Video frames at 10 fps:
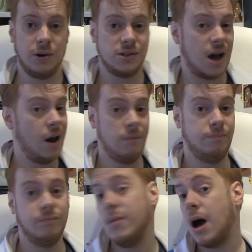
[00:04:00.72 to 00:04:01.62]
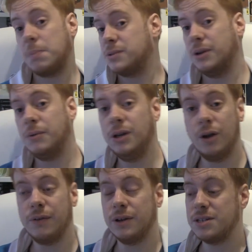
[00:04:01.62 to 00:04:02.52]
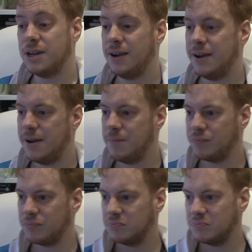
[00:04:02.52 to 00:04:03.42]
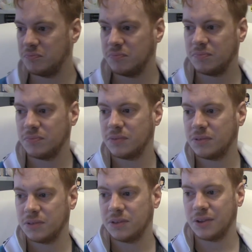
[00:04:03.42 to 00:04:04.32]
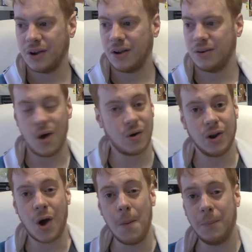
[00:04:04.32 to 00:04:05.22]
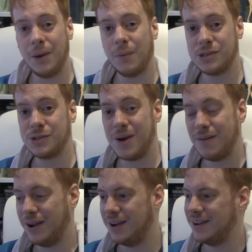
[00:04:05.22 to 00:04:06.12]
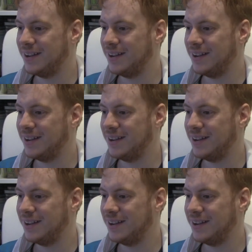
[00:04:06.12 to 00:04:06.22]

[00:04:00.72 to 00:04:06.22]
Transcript: because I absolutely love it. Um, not going to complain whatsoever.